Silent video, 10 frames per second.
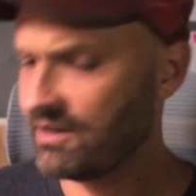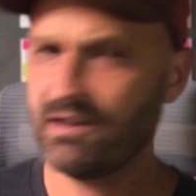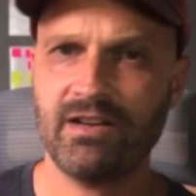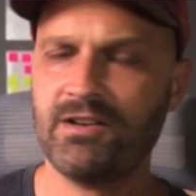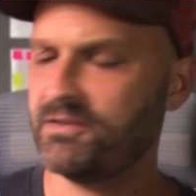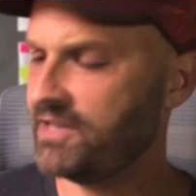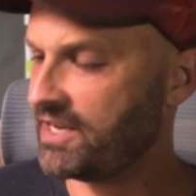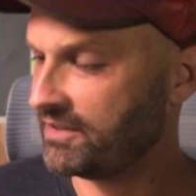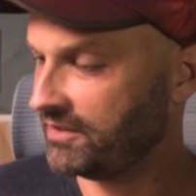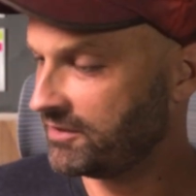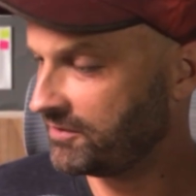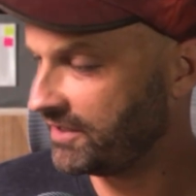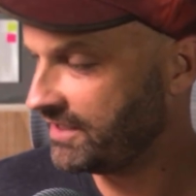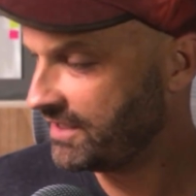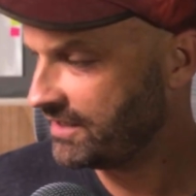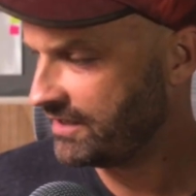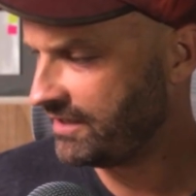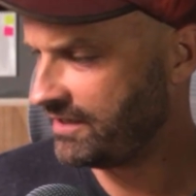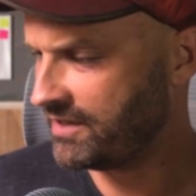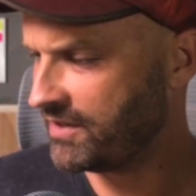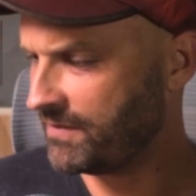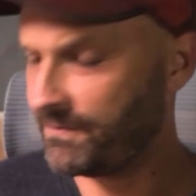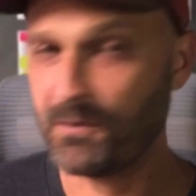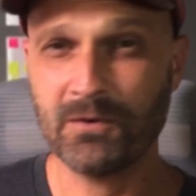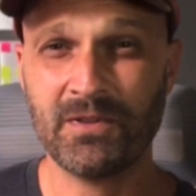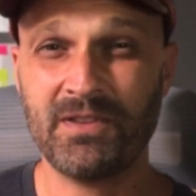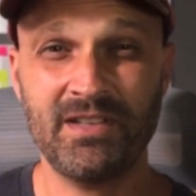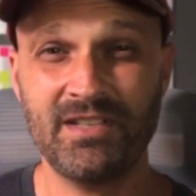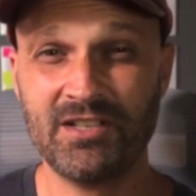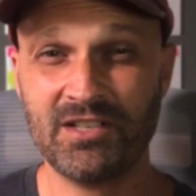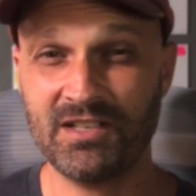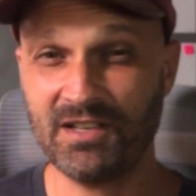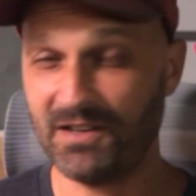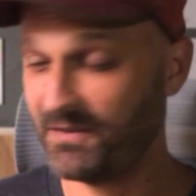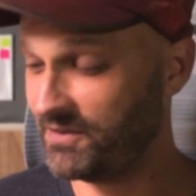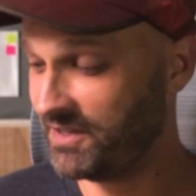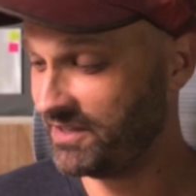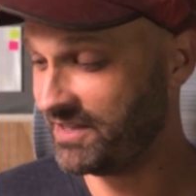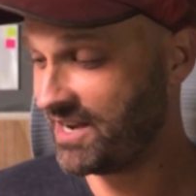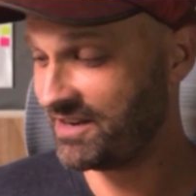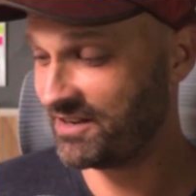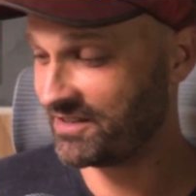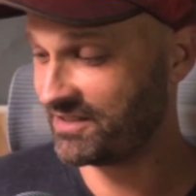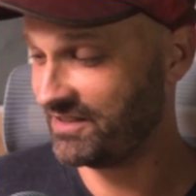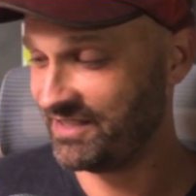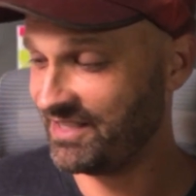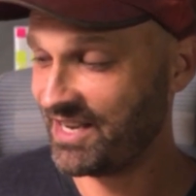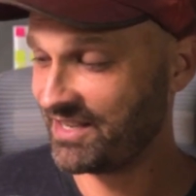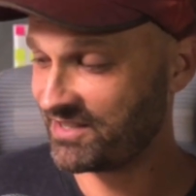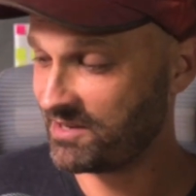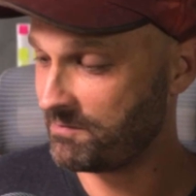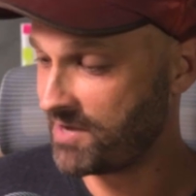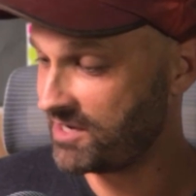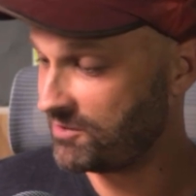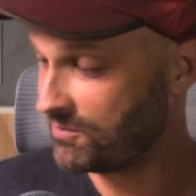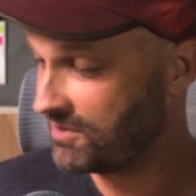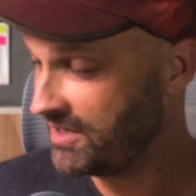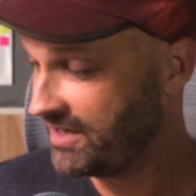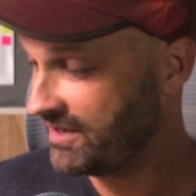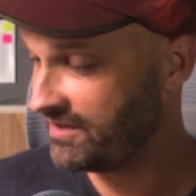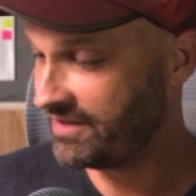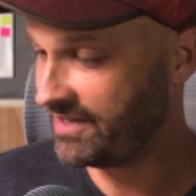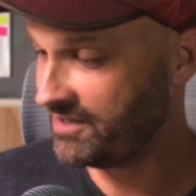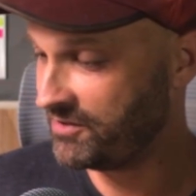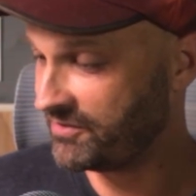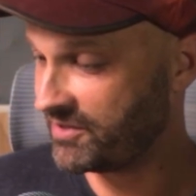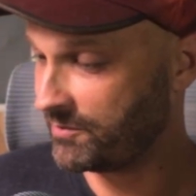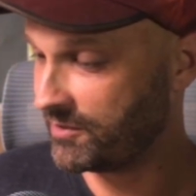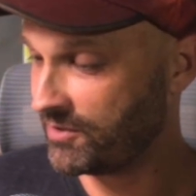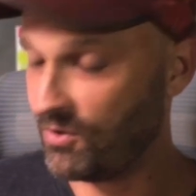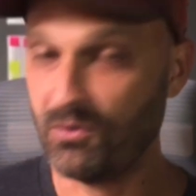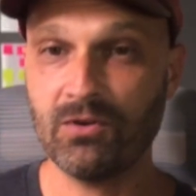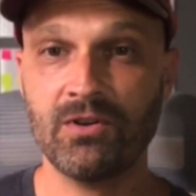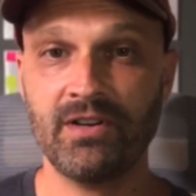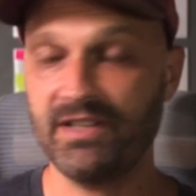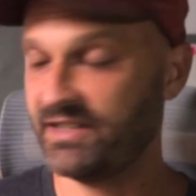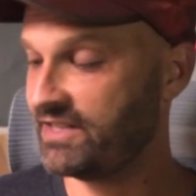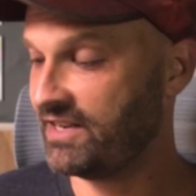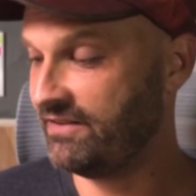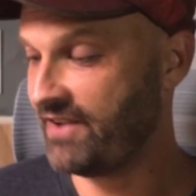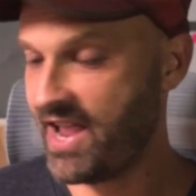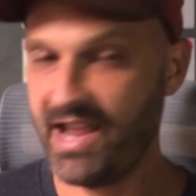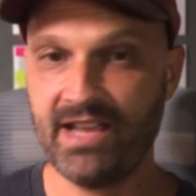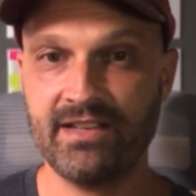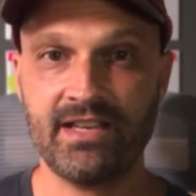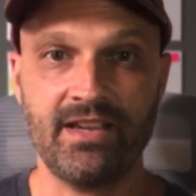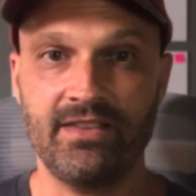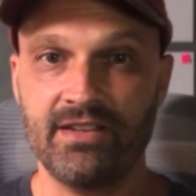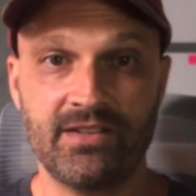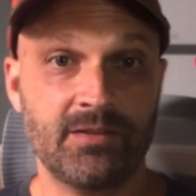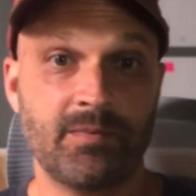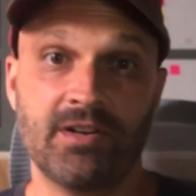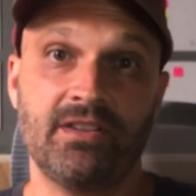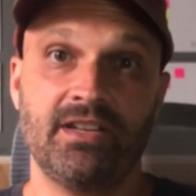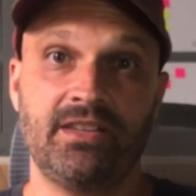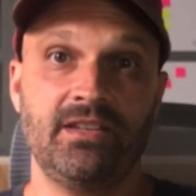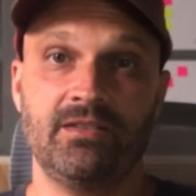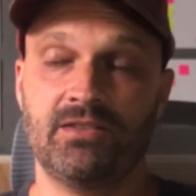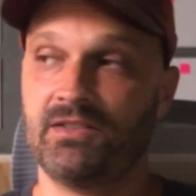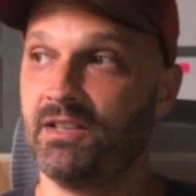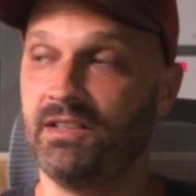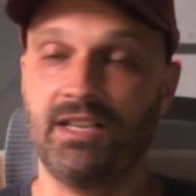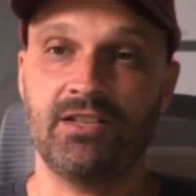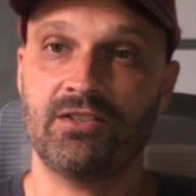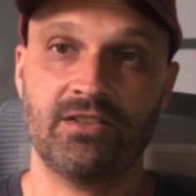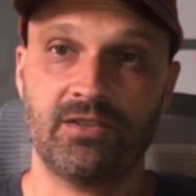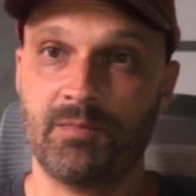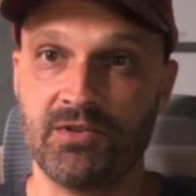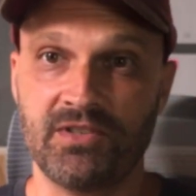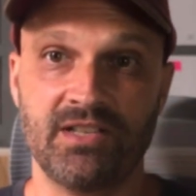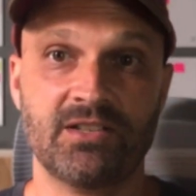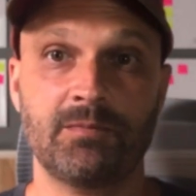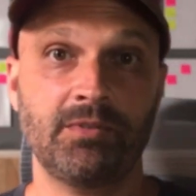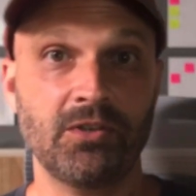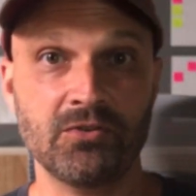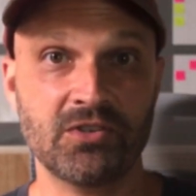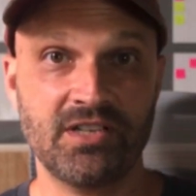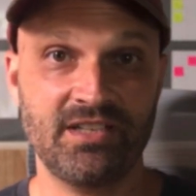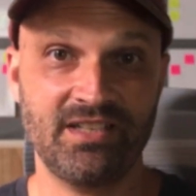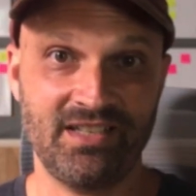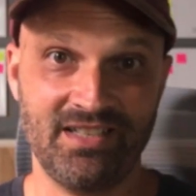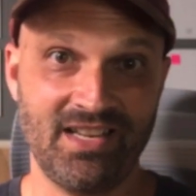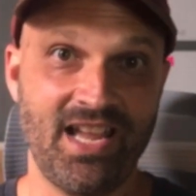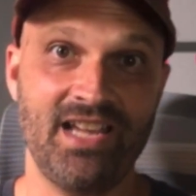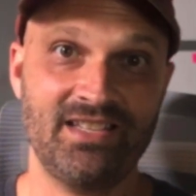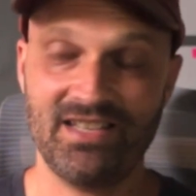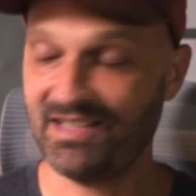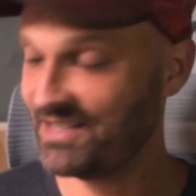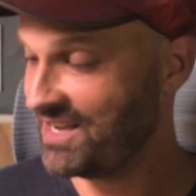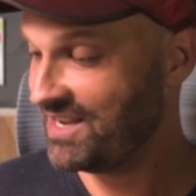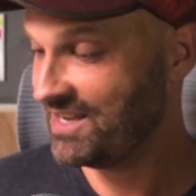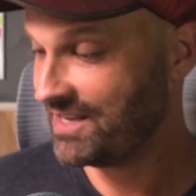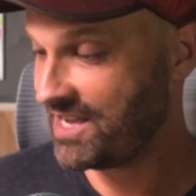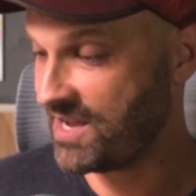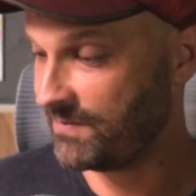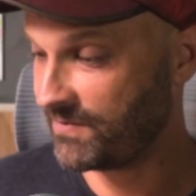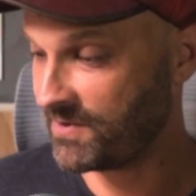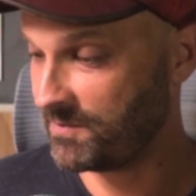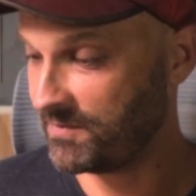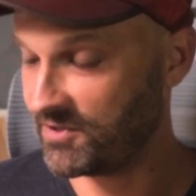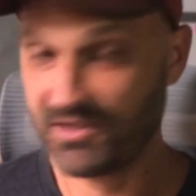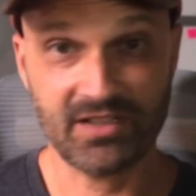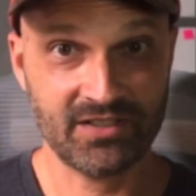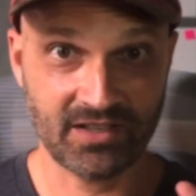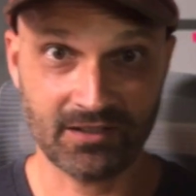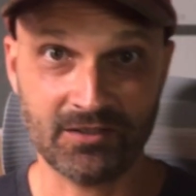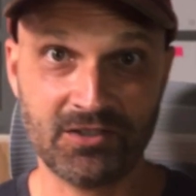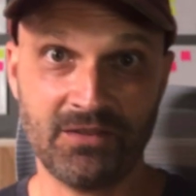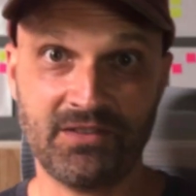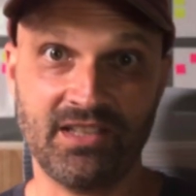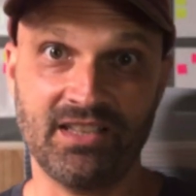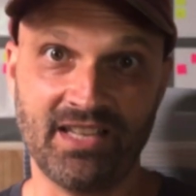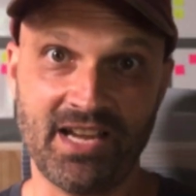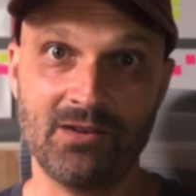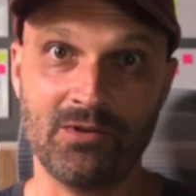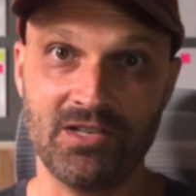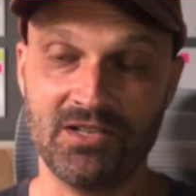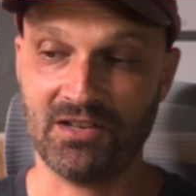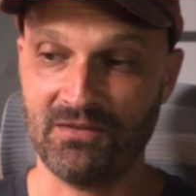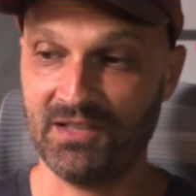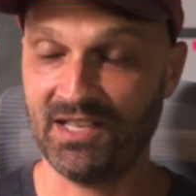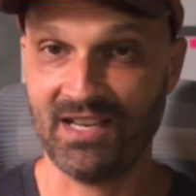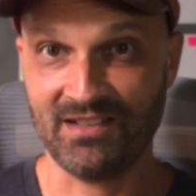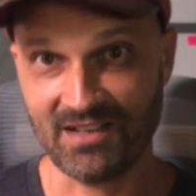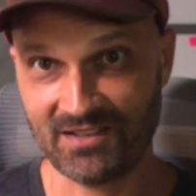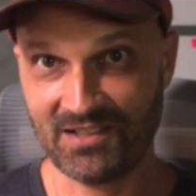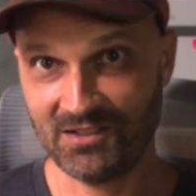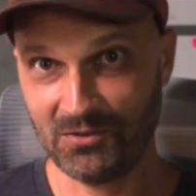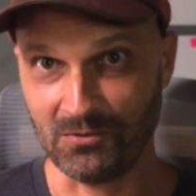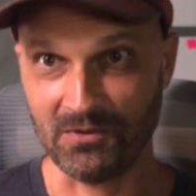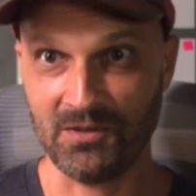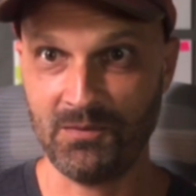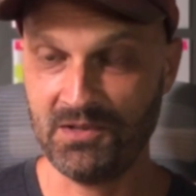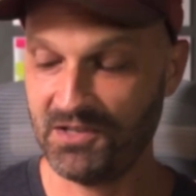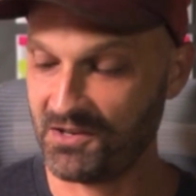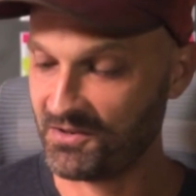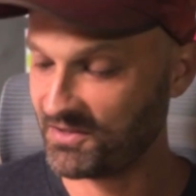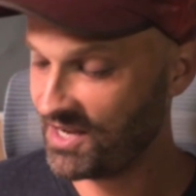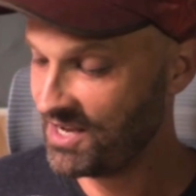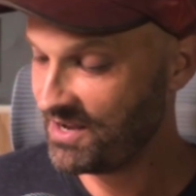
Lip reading: Oh, yeah, literally in the 4th edition of the diagnostic, the DSM manual, they use the word or instead of and this is part of like this alleged supposed explosion in cases came from just a subtle shift in the language the diagnostic tool that was used.